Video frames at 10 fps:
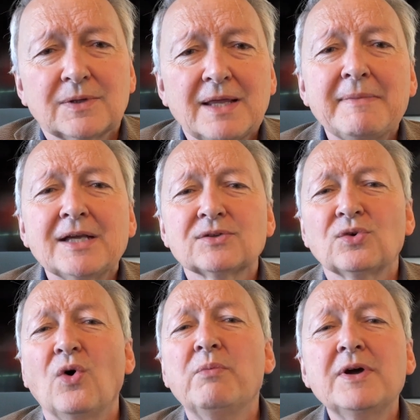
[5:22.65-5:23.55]
They make it
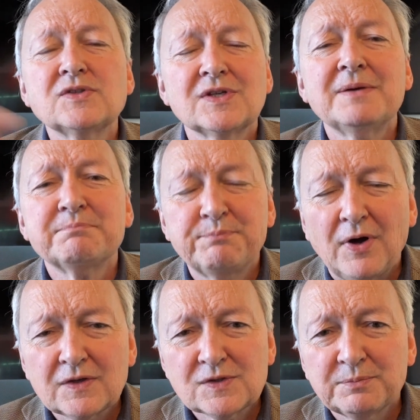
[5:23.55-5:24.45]
almost
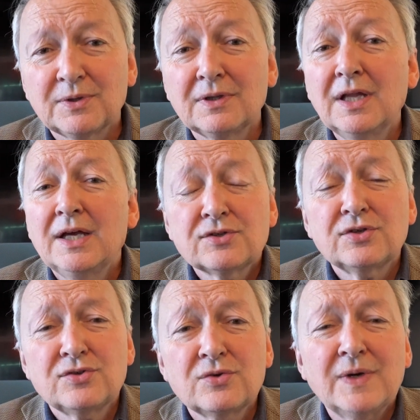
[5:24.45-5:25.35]
impossible
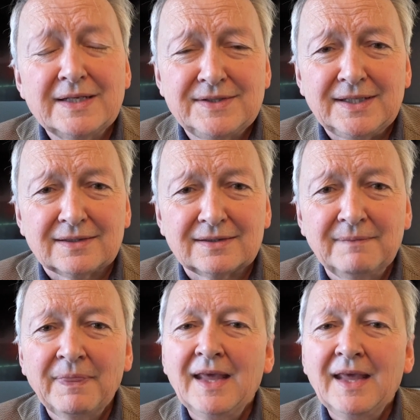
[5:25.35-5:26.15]
to do a deal.